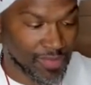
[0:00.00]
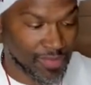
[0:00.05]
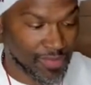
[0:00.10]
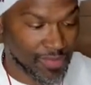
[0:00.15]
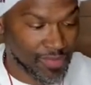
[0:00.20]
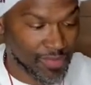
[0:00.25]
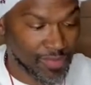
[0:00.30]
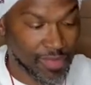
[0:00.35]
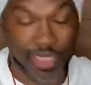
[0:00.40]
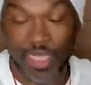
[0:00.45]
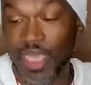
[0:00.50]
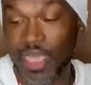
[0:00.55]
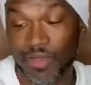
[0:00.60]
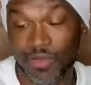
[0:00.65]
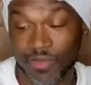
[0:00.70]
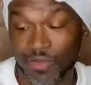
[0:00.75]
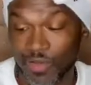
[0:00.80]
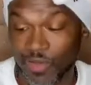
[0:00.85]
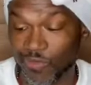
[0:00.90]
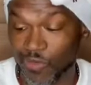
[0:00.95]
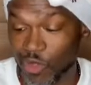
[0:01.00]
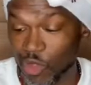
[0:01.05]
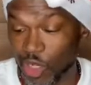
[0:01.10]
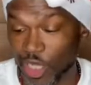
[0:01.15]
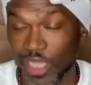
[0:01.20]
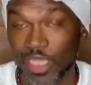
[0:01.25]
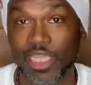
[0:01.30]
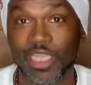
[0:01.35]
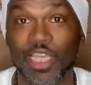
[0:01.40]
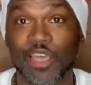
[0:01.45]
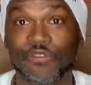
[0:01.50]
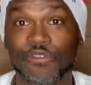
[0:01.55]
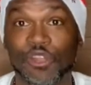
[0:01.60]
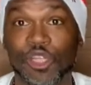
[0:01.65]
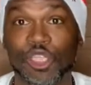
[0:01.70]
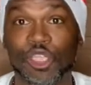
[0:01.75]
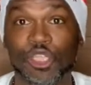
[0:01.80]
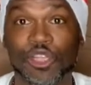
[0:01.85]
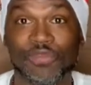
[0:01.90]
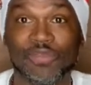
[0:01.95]
But again, if we look at the definition
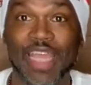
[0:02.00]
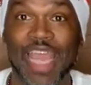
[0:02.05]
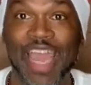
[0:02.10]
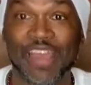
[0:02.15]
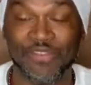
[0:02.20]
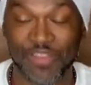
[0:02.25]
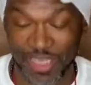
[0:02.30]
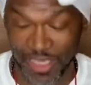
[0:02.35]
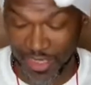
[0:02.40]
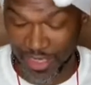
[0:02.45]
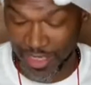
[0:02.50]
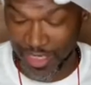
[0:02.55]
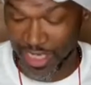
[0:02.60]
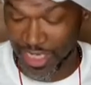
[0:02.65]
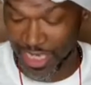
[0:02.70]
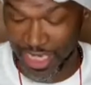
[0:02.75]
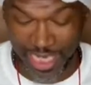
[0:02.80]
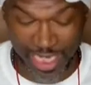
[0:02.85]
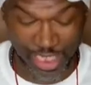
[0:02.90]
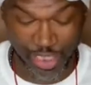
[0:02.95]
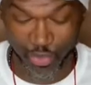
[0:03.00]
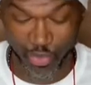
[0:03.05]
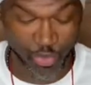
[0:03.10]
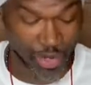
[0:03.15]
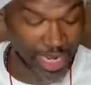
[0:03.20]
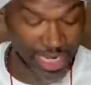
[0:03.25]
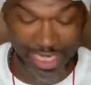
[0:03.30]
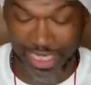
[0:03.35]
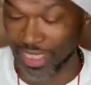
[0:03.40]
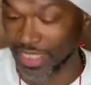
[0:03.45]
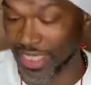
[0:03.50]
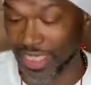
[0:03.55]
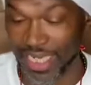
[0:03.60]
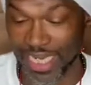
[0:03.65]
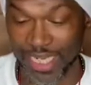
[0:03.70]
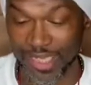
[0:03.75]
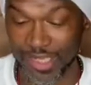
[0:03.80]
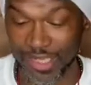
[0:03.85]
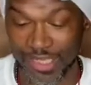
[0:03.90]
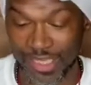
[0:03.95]
of dafting, it's winging it together
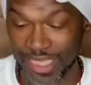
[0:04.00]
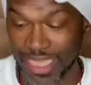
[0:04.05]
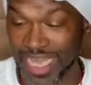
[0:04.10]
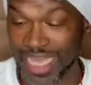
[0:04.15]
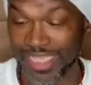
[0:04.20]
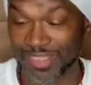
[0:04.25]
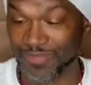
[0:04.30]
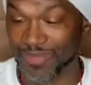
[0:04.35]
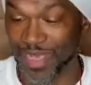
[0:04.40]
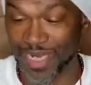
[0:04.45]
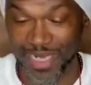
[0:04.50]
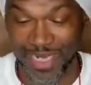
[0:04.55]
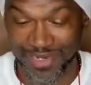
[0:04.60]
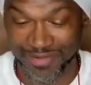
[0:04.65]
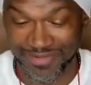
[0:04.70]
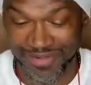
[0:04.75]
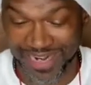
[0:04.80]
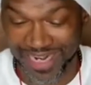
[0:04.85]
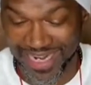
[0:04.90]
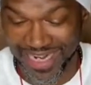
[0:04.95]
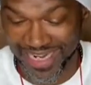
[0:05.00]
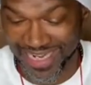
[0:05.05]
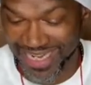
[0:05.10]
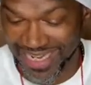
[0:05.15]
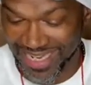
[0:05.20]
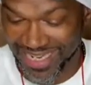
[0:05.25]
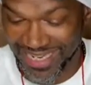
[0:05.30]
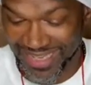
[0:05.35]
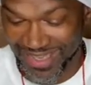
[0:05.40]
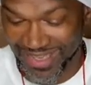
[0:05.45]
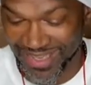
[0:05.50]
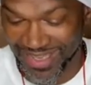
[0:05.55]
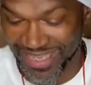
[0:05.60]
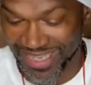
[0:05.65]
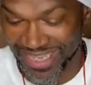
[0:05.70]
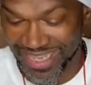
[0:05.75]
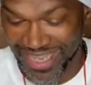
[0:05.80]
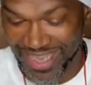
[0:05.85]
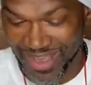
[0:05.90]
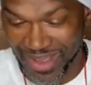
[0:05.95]
at the last minute, right?
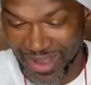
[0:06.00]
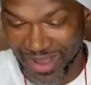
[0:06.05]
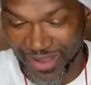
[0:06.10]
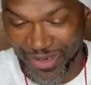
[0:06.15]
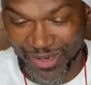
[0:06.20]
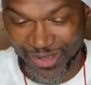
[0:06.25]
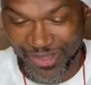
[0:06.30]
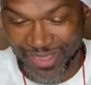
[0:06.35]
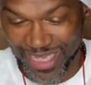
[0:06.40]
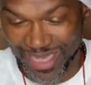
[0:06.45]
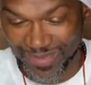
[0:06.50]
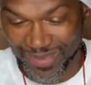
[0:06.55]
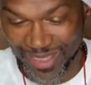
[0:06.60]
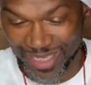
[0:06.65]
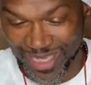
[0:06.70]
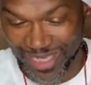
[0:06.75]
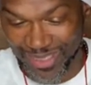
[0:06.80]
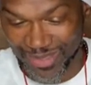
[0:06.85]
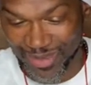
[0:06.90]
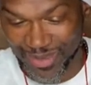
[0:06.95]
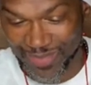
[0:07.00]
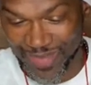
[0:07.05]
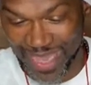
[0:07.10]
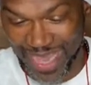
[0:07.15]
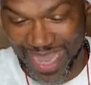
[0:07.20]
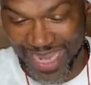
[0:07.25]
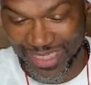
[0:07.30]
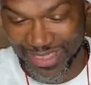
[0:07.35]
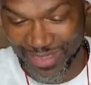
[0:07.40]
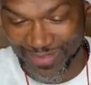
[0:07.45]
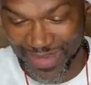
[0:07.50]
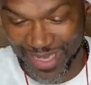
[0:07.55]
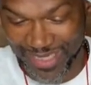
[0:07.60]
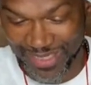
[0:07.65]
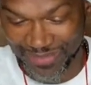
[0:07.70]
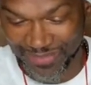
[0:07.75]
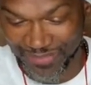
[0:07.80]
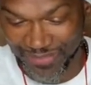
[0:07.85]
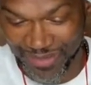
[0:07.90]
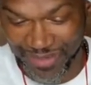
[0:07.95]
All those types of things. So it actually makes it
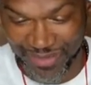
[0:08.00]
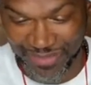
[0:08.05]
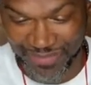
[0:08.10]
fun.